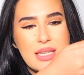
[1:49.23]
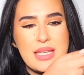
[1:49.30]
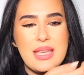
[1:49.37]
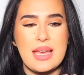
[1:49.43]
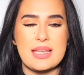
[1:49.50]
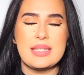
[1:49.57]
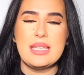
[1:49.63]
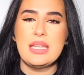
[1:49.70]

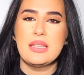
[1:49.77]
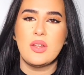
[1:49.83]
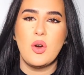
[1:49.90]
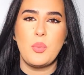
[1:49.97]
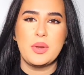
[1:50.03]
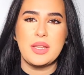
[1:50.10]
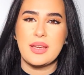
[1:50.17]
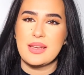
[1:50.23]
Yeah, see, in the
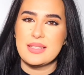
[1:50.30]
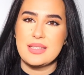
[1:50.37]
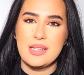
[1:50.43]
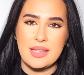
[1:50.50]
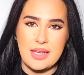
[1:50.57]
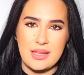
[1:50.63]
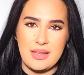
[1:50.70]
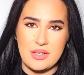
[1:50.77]
opening I
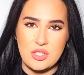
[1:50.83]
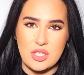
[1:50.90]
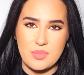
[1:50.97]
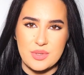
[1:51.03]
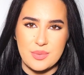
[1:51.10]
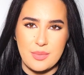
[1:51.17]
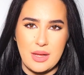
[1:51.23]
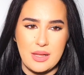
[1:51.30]
still get that
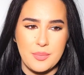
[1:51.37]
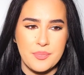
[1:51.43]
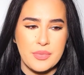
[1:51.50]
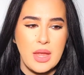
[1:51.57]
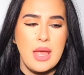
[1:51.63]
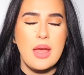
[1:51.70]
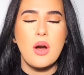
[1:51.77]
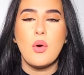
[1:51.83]
cheap
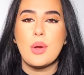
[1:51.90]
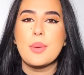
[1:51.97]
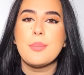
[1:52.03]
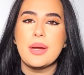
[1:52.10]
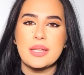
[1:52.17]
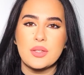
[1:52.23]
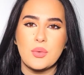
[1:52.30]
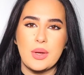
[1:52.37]
smell. Oh, and
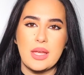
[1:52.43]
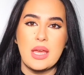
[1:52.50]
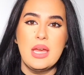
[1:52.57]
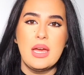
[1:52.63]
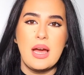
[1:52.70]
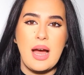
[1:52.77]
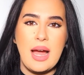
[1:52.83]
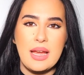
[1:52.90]
by the way,
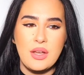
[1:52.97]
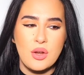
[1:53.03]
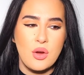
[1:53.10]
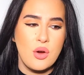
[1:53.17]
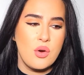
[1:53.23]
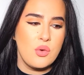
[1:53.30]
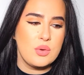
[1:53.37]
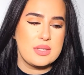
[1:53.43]
I
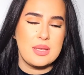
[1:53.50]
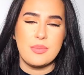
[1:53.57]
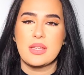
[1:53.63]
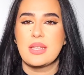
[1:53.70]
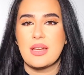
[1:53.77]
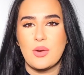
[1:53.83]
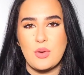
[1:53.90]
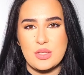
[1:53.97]
know
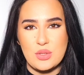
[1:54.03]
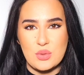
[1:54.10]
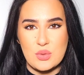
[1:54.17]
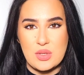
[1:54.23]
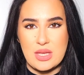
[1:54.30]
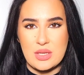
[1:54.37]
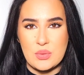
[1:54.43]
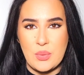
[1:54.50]
something that I wanted
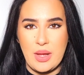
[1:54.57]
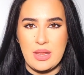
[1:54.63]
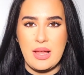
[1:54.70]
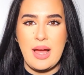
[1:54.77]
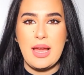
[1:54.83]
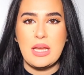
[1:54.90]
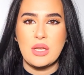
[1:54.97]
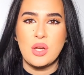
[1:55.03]
to say as
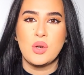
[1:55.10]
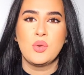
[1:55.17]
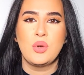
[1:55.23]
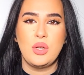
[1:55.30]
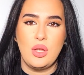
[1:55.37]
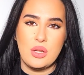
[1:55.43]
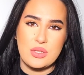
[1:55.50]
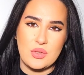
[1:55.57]
well. I know
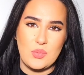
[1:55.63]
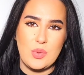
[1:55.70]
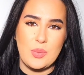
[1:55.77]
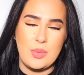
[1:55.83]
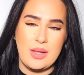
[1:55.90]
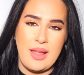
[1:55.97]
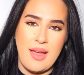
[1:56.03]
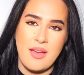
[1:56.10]
lots of
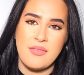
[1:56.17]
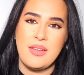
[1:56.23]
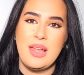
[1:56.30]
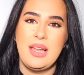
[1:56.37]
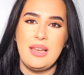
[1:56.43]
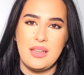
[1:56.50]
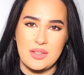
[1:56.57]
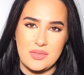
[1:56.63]
people have
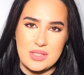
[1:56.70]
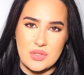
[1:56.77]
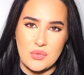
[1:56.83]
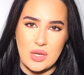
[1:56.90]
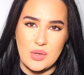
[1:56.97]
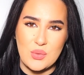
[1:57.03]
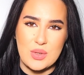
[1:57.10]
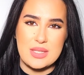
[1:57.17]
and love this
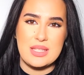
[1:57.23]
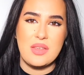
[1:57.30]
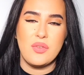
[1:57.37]
fragrance.